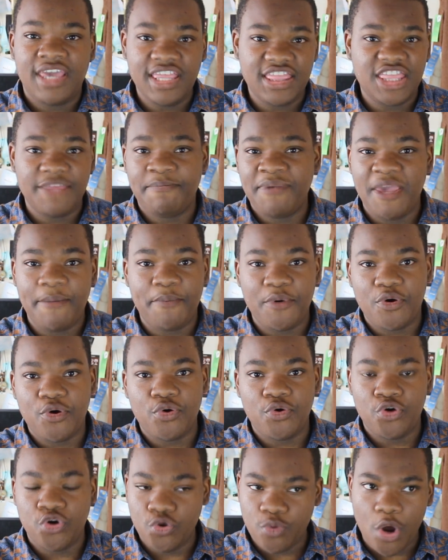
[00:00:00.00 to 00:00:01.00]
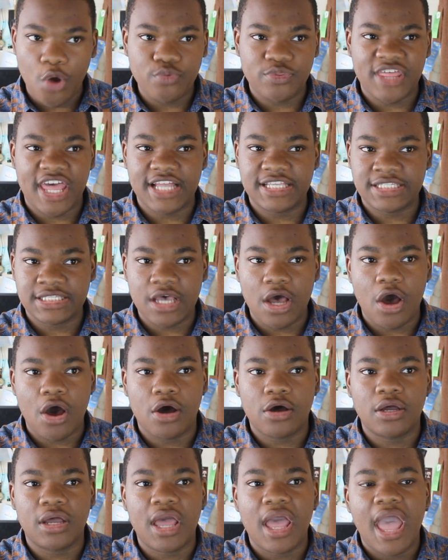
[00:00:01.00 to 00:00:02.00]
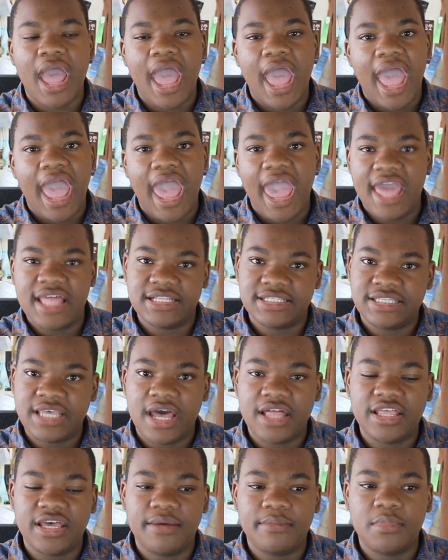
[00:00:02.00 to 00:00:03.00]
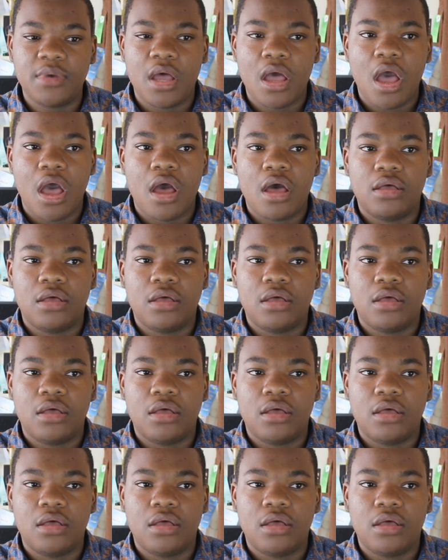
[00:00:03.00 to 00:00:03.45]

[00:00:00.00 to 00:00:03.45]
Get the people who wrote that song and tell them